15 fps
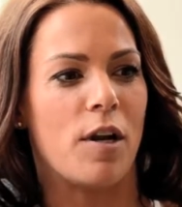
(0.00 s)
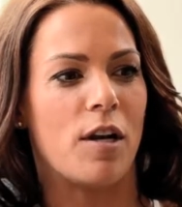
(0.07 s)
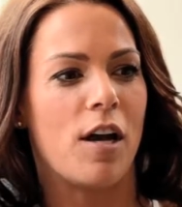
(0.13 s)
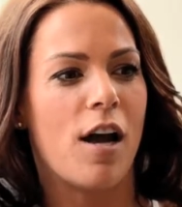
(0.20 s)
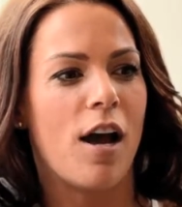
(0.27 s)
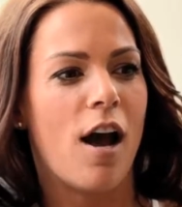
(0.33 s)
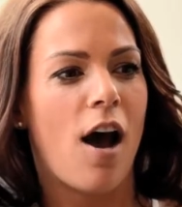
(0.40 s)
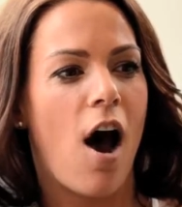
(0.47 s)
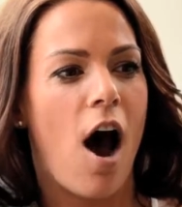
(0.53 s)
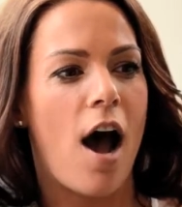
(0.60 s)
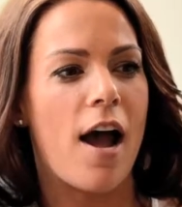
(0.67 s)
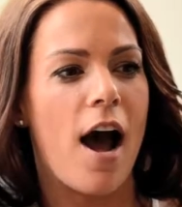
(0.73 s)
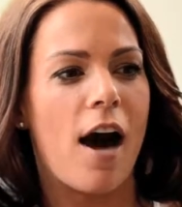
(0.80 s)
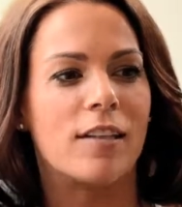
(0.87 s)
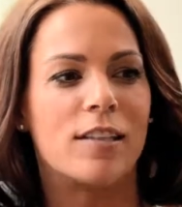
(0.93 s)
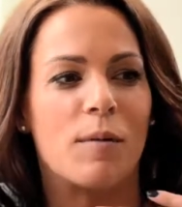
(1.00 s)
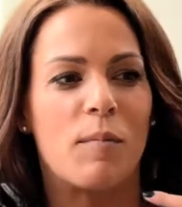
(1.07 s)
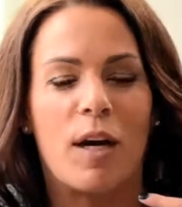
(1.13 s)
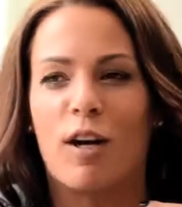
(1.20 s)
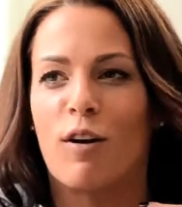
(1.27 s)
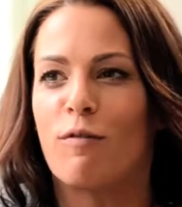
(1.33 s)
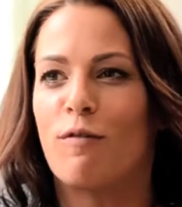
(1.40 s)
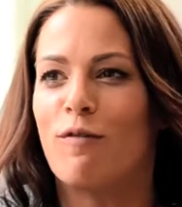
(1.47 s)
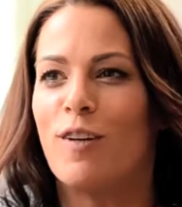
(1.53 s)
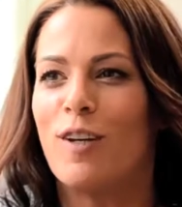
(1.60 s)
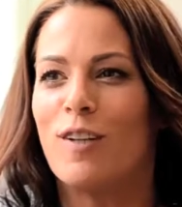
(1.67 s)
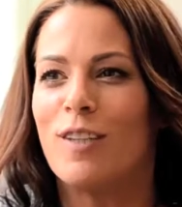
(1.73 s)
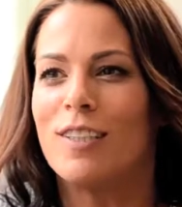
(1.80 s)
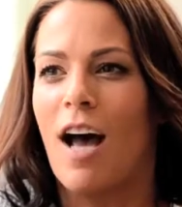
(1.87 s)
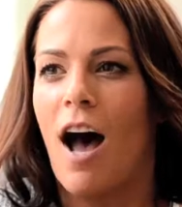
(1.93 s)
And I hugged him, I could
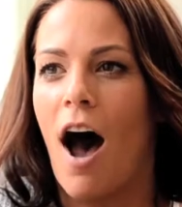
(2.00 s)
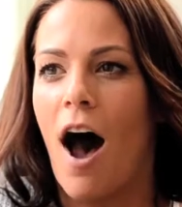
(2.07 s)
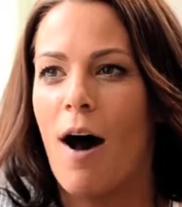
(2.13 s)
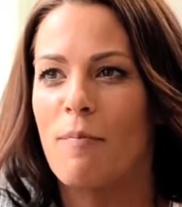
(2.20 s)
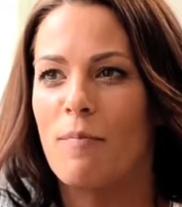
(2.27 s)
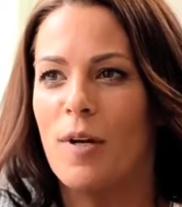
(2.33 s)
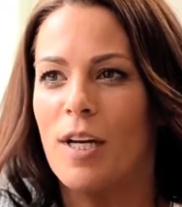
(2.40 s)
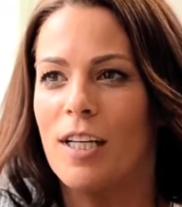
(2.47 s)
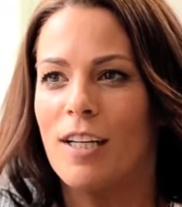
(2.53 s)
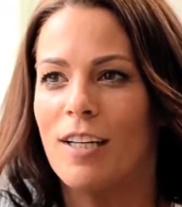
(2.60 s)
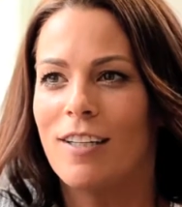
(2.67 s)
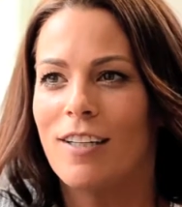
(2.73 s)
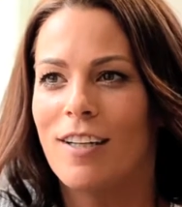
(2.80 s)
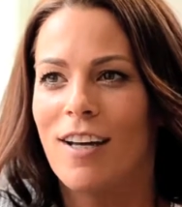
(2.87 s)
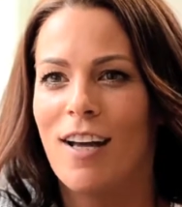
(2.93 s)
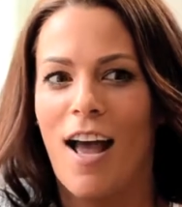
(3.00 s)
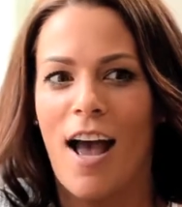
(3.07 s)
feel his heart beating.